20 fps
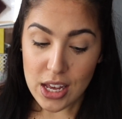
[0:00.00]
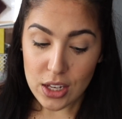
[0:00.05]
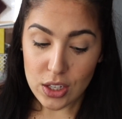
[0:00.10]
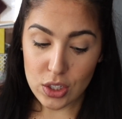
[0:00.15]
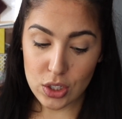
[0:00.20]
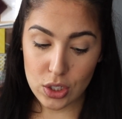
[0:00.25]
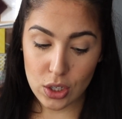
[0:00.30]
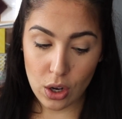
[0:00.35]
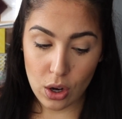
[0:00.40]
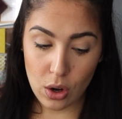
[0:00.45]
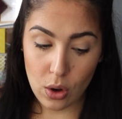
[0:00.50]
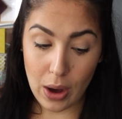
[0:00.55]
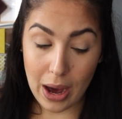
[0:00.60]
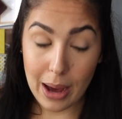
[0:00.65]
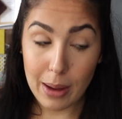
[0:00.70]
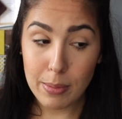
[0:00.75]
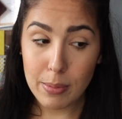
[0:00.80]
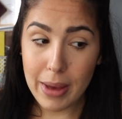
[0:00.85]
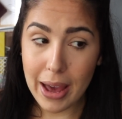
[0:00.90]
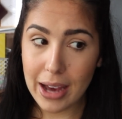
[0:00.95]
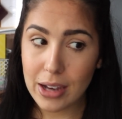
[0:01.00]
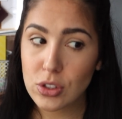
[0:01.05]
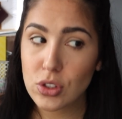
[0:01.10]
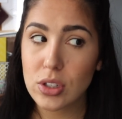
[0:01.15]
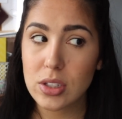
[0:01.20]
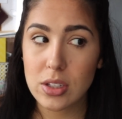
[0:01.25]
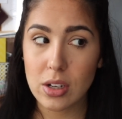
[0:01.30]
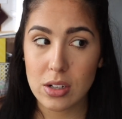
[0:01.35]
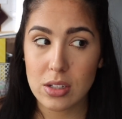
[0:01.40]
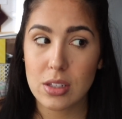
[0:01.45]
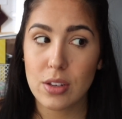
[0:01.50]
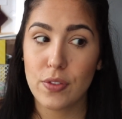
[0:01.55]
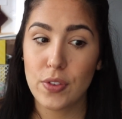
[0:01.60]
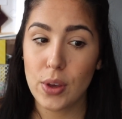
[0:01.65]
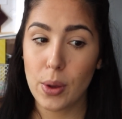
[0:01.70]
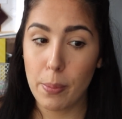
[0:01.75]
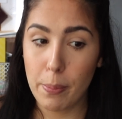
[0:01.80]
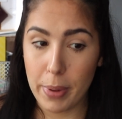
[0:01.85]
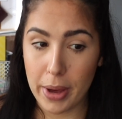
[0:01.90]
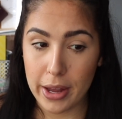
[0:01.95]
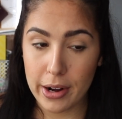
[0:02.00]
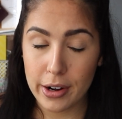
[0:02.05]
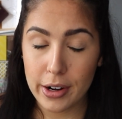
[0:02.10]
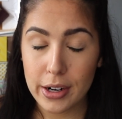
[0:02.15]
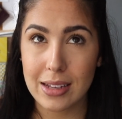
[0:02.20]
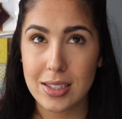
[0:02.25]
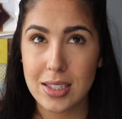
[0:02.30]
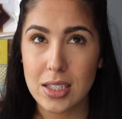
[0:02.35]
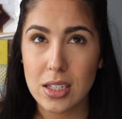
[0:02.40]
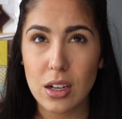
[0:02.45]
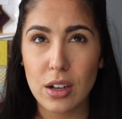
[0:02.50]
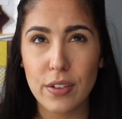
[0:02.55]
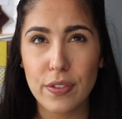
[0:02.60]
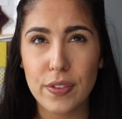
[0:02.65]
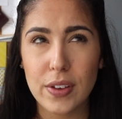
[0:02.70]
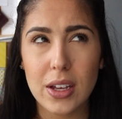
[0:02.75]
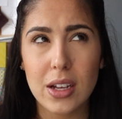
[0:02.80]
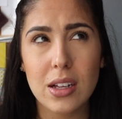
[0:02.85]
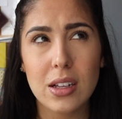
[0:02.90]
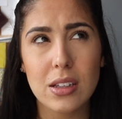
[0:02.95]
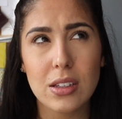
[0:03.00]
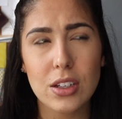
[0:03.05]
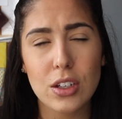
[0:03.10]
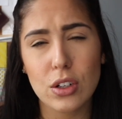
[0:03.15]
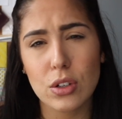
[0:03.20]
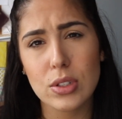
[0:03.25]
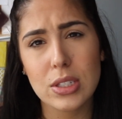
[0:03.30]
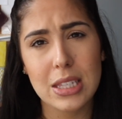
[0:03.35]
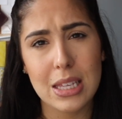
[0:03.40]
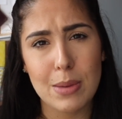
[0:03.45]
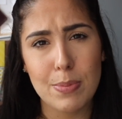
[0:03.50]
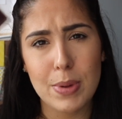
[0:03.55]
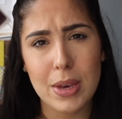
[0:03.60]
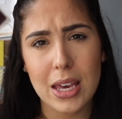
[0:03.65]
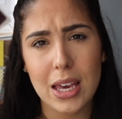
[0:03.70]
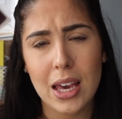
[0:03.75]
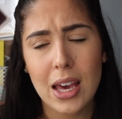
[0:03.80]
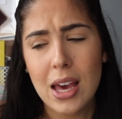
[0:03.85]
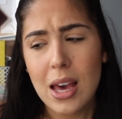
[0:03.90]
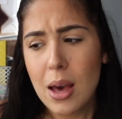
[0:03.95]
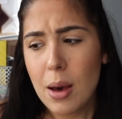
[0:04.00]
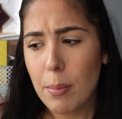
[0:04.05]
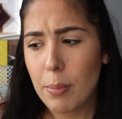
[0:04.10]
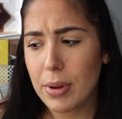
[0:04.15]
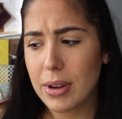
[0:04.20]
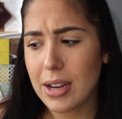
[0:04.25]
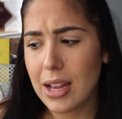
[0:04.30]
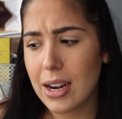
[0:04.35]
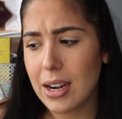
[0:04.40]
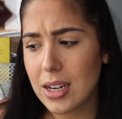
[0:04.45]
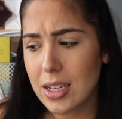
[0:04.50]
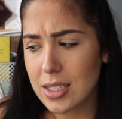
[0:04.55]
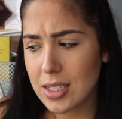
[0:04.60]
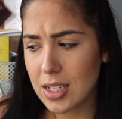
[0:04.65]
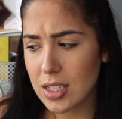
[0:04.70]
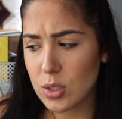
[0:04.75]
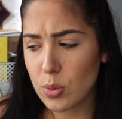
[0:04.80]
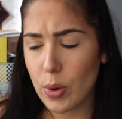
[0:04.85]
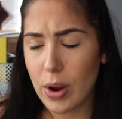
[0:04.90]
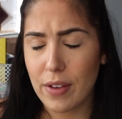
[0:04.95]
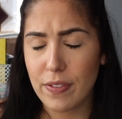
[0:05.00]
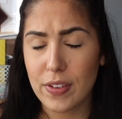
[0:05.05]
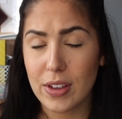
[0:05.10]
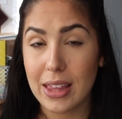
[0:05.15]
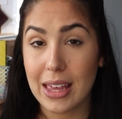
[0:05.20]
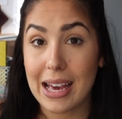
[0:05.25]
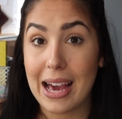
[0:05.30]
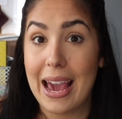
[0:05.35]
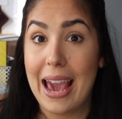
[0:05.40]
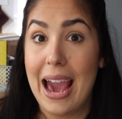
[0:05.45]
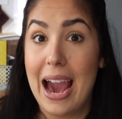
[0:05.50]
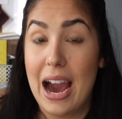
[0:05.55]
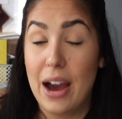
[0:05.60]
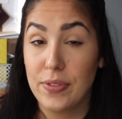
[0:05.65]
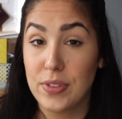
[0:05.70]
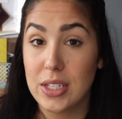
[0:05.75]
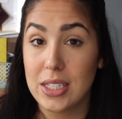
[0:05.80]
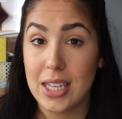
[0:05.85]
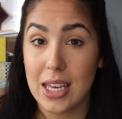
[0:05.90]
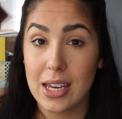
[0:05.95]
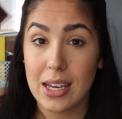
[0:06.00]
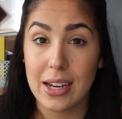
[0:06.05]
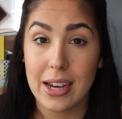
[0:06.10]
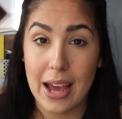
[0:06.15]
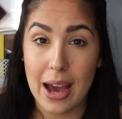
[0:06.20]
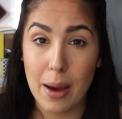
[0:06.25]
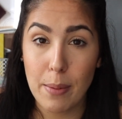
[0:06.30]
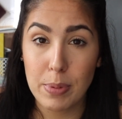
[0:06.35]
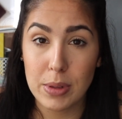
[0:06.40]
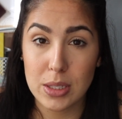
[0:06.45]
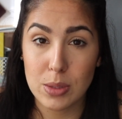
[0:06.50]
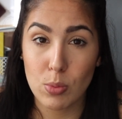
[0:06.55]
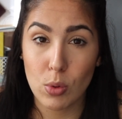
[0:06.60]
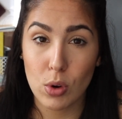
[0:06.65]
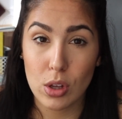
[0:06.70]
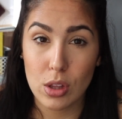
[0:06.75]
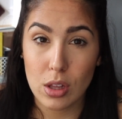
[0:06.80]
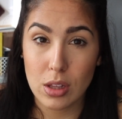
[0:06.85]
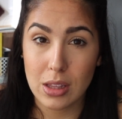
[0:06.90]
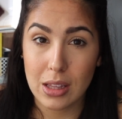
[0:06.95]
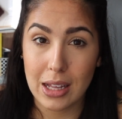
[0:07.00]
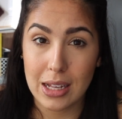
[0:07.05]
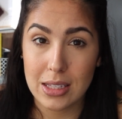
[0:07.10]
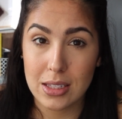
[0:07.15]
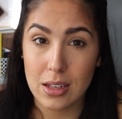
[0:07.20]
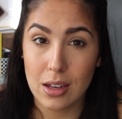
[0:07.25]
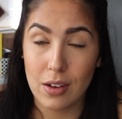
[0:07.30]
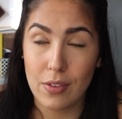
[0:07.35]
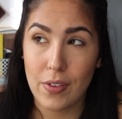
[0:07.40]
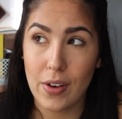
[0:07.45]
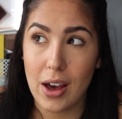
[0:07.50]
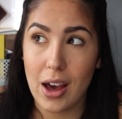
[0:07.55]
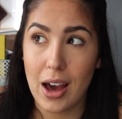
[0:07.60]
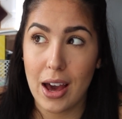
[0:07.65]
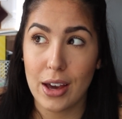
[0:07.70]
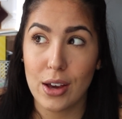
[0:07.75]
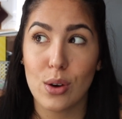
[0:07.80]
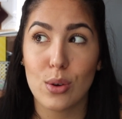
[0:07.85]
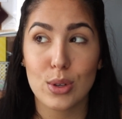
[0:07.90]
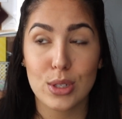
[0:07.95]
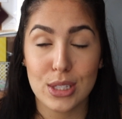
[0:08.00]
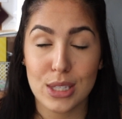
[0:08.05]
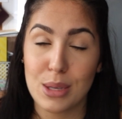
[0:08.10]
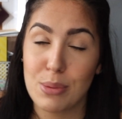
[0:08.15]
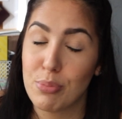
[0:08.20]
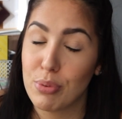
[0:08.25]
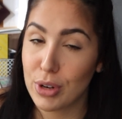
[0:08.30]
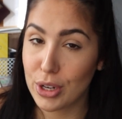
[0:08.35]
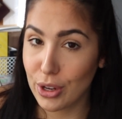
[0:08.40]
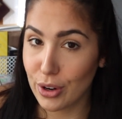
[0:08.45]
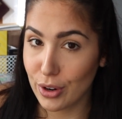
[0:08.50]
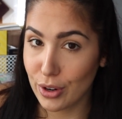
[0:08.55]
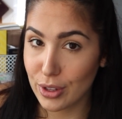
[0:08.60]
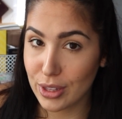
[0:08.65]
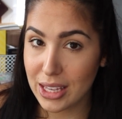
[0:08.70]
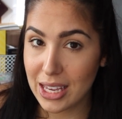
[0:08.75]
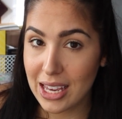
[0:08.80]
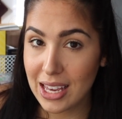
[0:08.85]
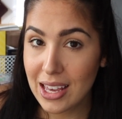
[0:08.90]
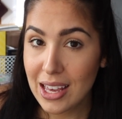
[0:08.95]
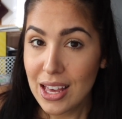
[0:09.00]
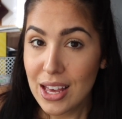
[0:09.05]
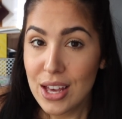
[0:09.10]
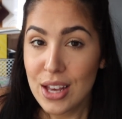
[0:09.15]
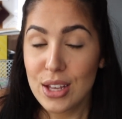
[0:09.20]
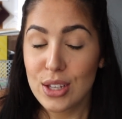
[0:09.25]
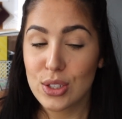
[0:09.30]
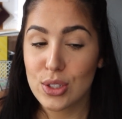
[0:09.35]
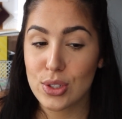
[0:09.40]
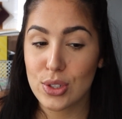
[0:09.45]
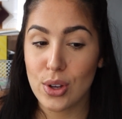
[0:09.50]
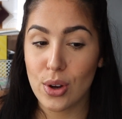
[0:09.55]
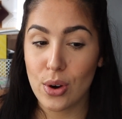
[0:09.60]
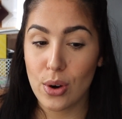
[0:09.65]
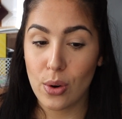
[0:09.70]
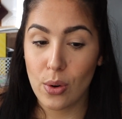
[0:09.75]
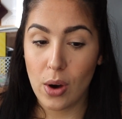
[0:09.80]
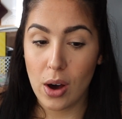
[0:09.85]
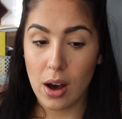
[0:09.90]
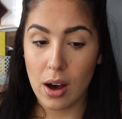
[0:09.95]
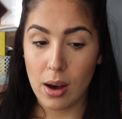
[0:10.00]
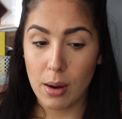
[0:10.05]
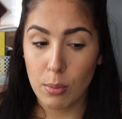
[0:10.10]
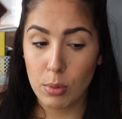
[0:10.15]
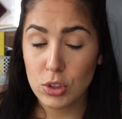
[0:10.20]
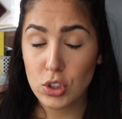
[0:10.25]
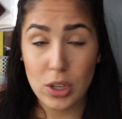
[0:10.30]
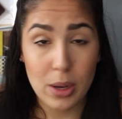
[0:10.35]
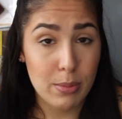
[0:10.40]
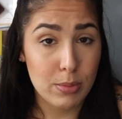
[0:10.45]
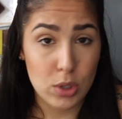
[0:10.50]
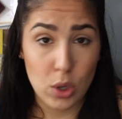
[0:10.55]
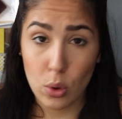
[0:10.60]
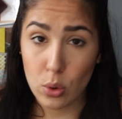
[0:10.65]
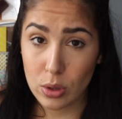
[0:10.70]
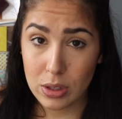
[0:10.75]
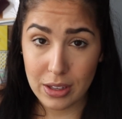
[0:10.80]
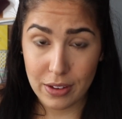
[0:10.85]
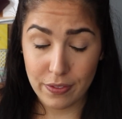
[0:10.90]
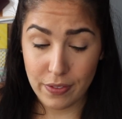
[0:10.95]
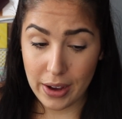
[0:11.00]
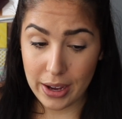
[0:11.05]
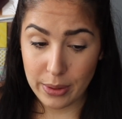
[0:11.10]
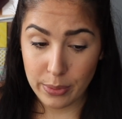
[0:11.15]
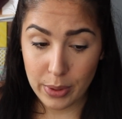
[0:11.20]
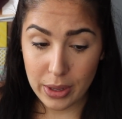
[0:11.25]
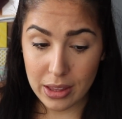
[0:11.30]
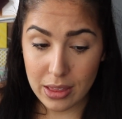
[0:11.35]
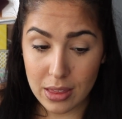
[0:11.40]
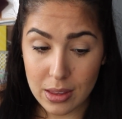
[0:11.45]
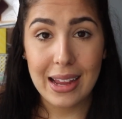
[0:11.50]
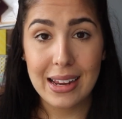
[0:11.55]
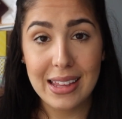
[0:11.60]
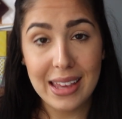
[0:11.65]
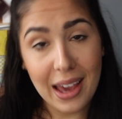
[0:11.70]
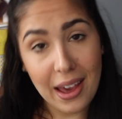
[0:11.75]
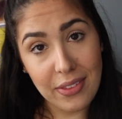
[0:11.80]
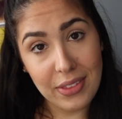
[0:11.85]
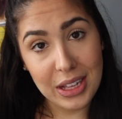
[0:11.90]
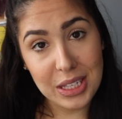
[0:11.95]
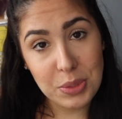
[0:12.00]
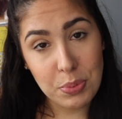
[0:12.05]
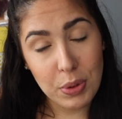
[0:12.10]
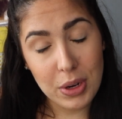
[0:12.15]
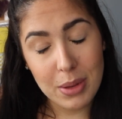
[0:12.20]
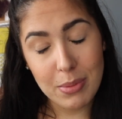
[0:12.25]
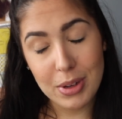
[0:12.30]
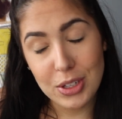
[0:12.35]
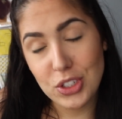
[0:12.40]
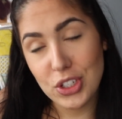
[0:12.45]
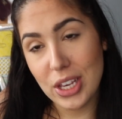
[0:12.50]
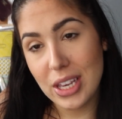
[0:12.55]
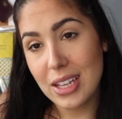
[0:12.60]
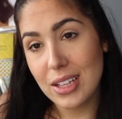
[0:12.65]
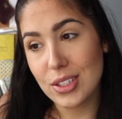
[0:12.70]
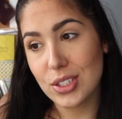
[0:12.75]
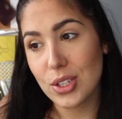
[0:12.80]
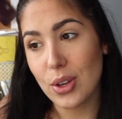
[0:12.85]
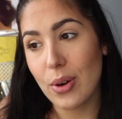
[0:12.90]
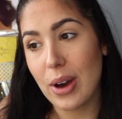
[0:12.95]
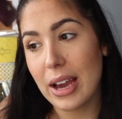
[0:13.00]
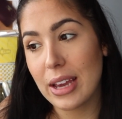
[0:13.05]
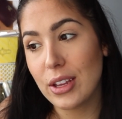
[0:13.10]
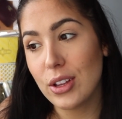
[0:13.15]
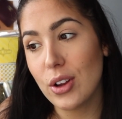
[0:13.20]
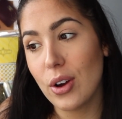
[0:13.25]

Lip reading: So I'm actually starting to feel better. I still feel, you know, sleepy, but not in a sense where I feel like I have to take a nap. It's more along the lines of I go to sleep pretty early, so which I'm totally fine with. And yeah, that's pretty much it. So you